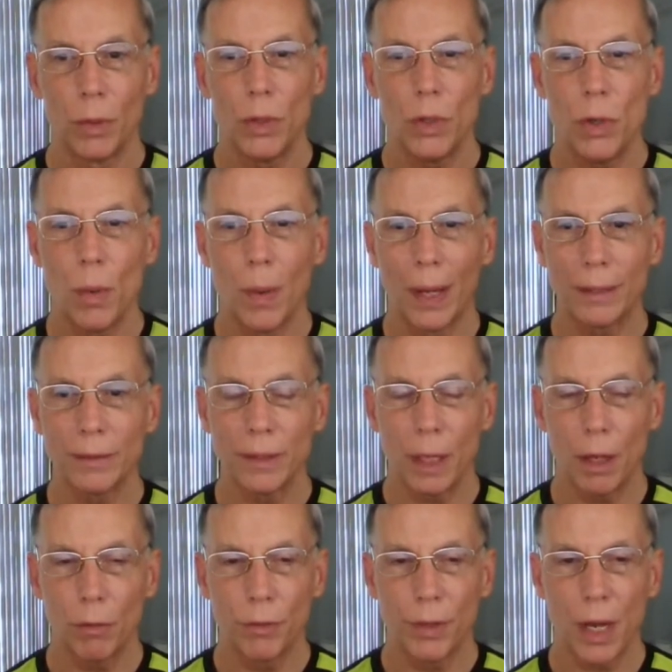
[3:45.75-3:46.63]
US
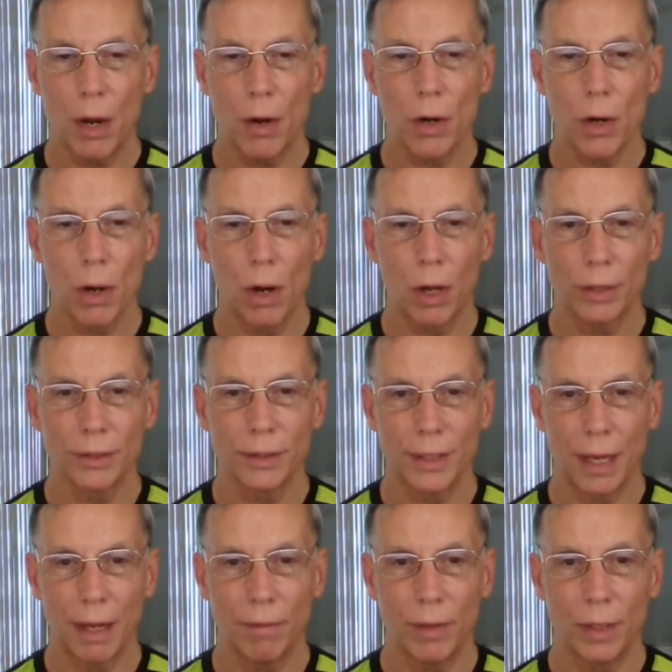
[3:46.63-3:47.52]
Healthcare Cost
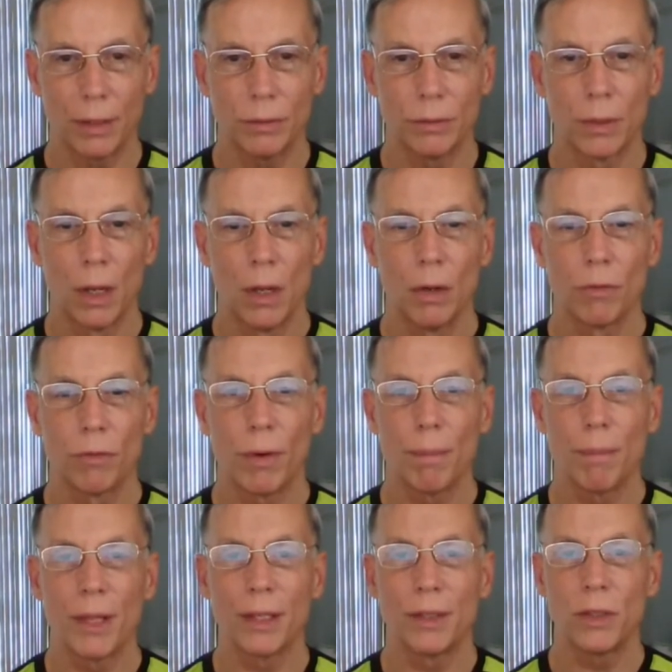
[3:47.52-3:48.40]
Savings
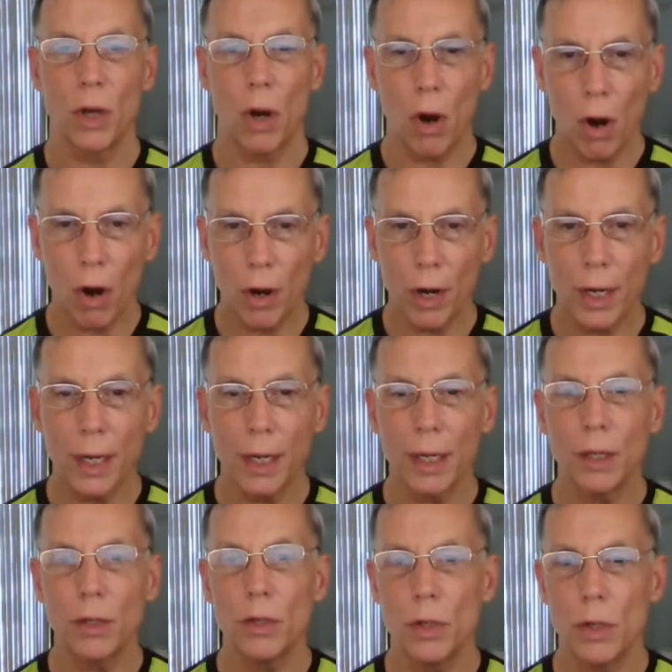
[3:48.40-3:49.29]
from the
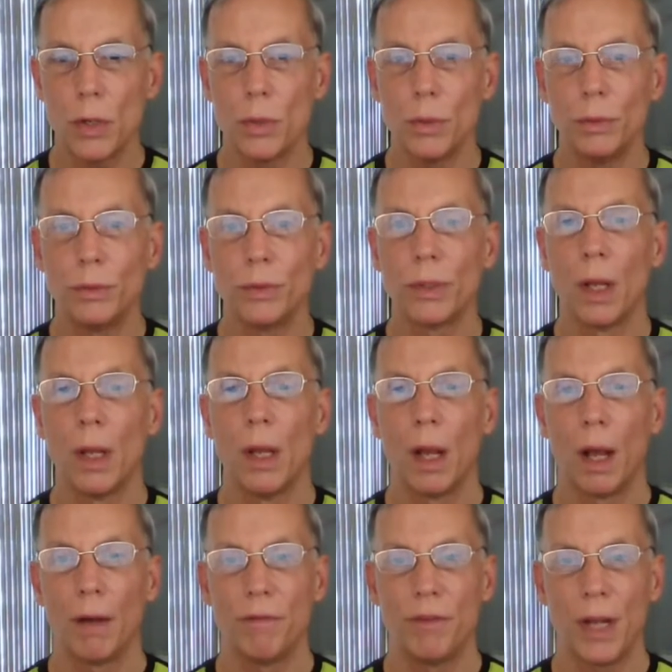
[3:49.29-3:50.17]
Targeted Use
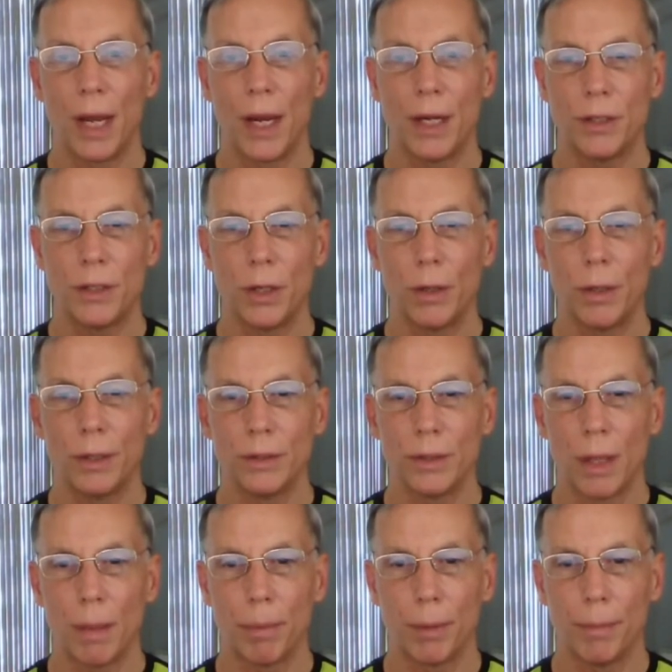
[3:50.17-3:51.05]
of dietary
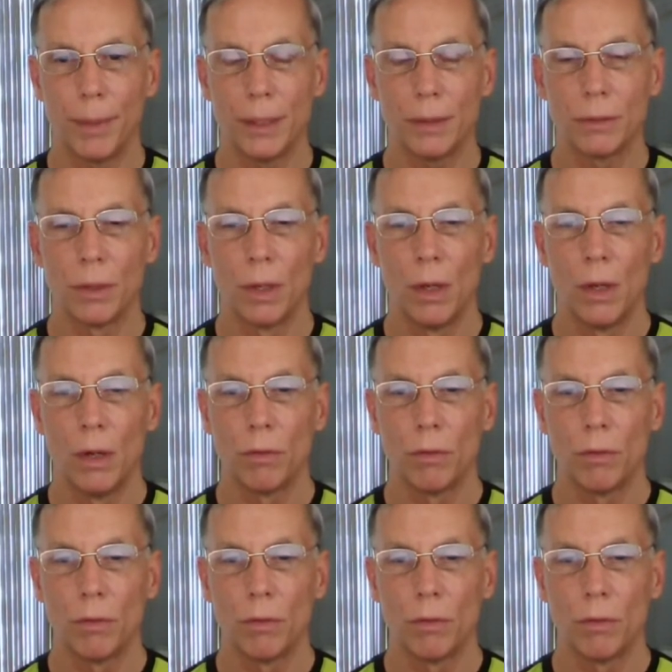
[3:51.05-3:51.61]
supplements